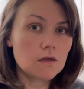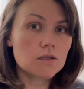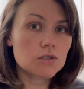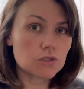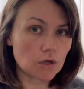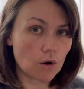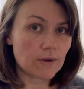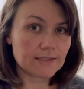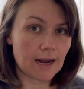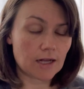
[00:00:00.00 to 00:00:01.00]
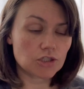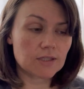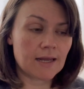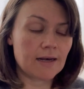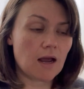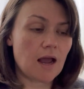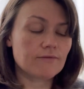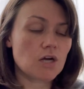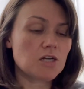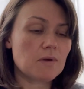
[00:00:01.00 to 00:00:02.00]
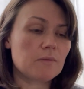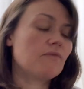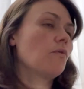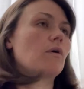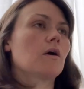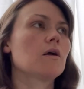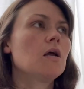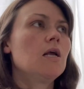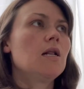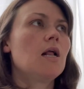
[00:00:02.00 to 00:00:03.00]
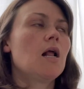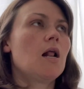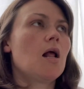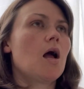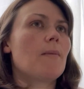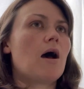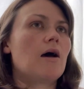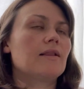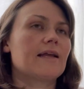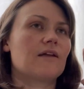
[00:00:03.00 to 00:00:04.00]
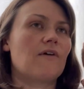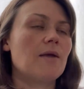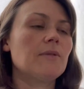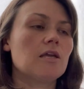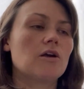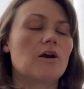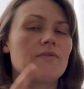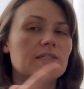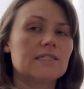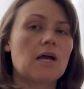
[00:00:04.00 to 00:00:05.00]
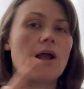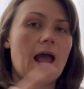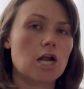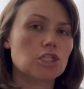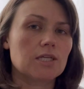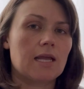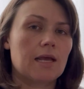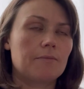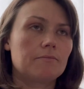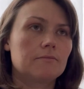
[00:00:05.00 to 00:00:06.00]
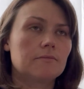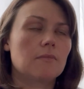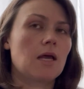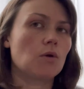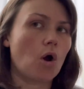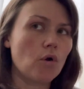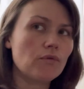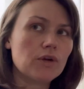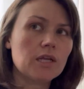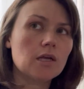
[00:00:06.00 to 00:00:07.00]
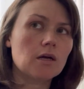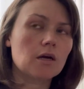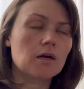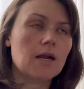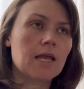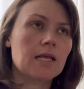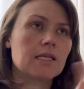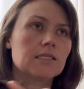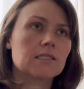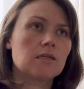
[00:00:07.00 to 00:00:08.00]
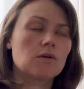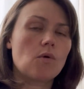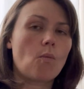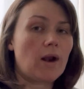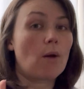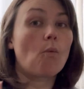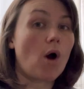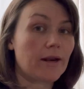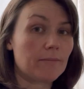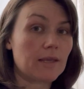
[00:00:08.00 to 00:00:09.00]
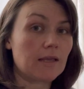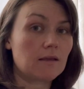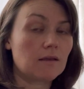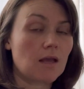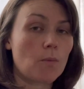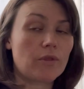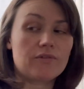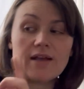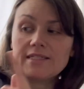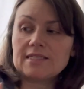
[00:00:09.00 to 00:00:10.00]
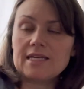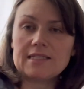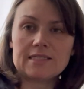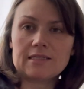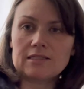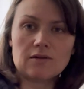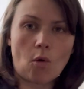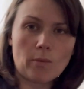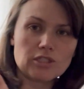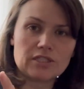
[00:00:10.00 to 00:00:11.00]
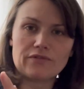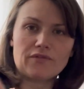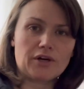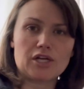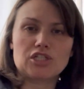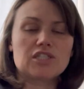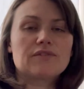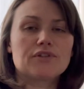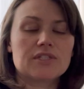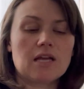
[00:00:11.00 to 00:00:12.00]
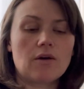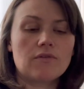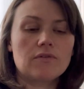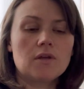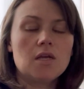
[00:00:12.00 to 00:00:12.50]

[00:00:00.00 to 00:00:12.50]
So attached. And I've talked about it before, about how, like, if I'm here and this is how I actually am, and over here is what I want to be. And whether that's this, like, the whole bunch of different variations of yourself.